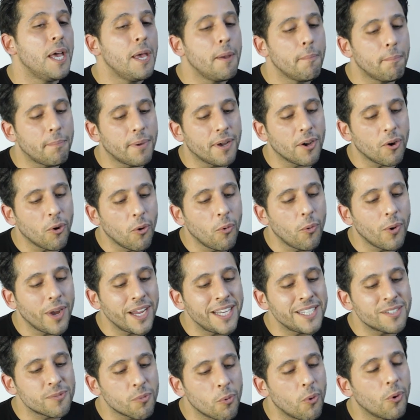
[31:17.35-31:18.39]
But
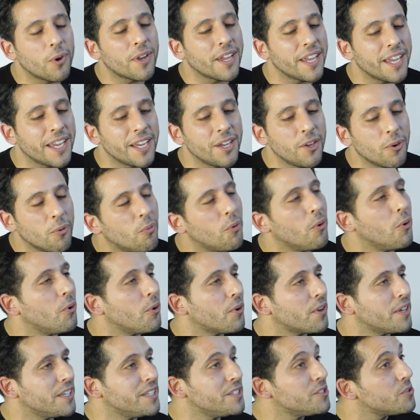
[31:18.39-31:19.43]
always walking your
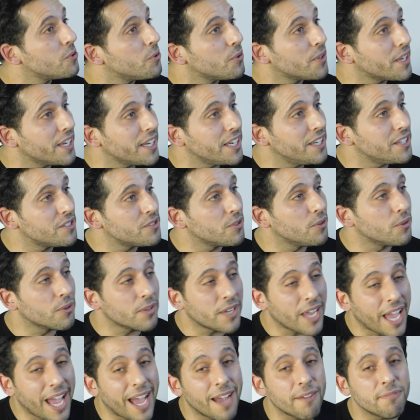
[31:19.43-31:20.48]
walk and talking your talk. You
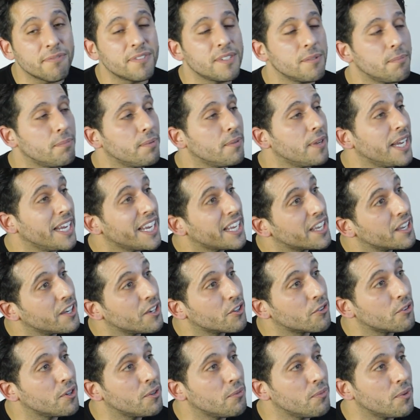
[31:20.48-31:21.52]
have to be
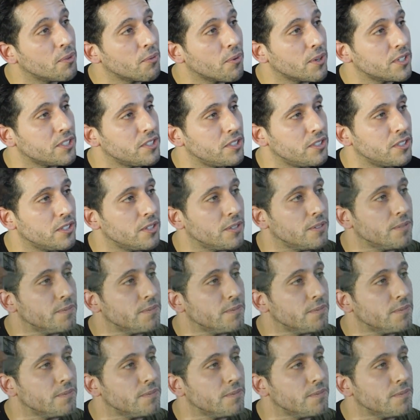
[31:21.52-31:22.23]
congruent with what you do.